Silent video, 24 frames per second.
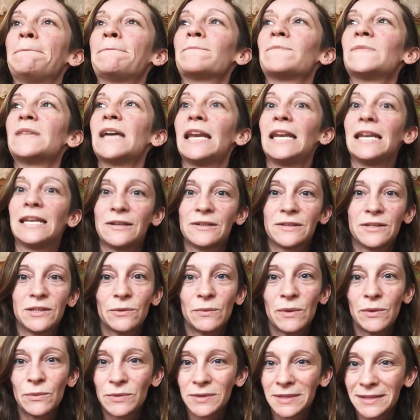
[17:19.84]
telling us that
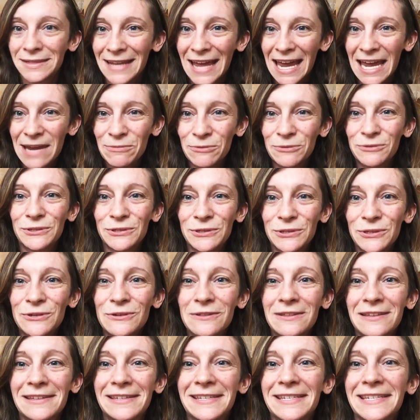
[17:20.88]
we wasn't able to
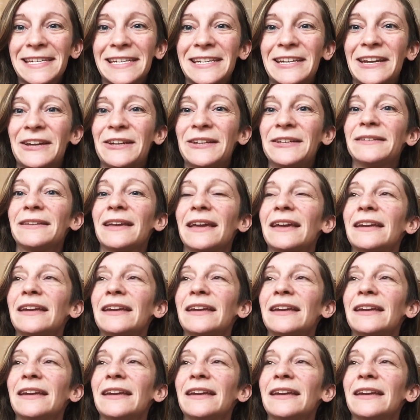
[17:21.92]
do this, you know.